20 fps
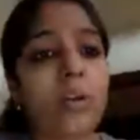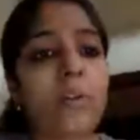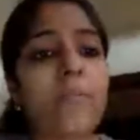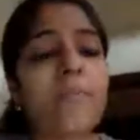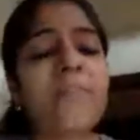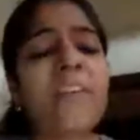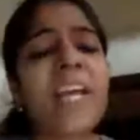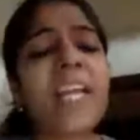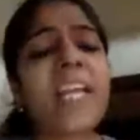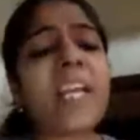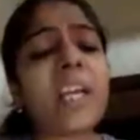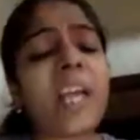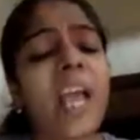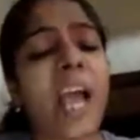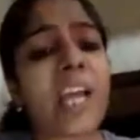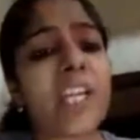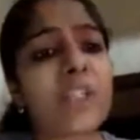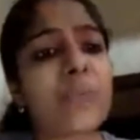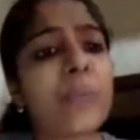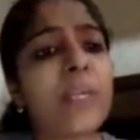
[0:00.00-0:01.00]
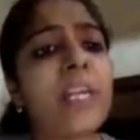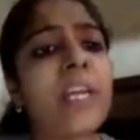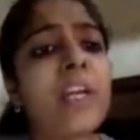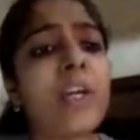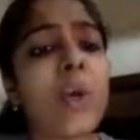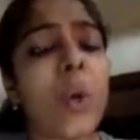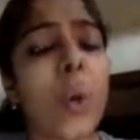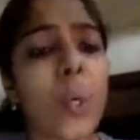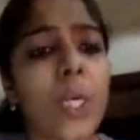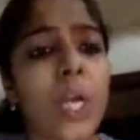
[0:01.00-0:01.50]
No, very
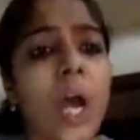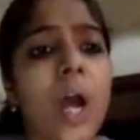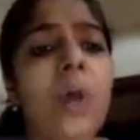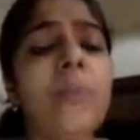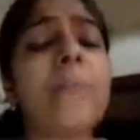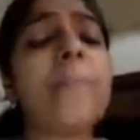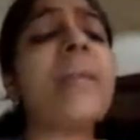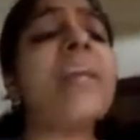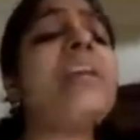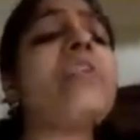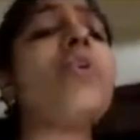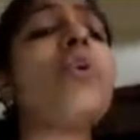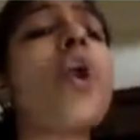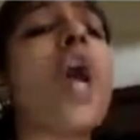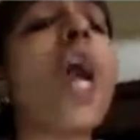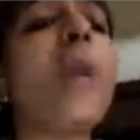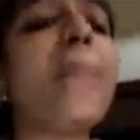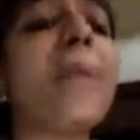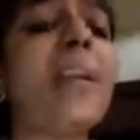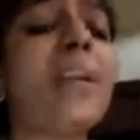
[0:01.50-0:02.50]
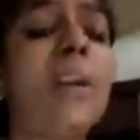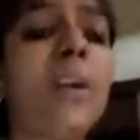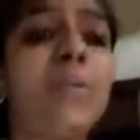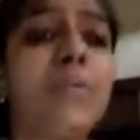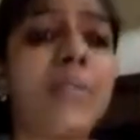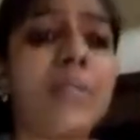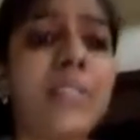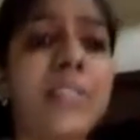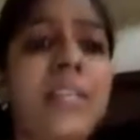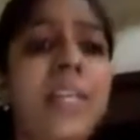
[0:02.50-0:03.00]
casually go down. Do
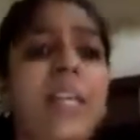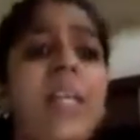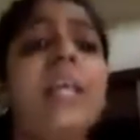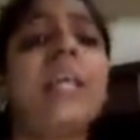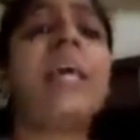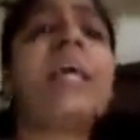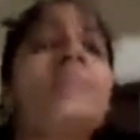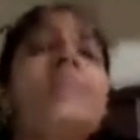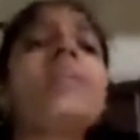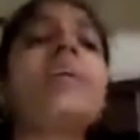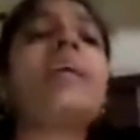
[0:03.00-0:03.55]
not be nervous.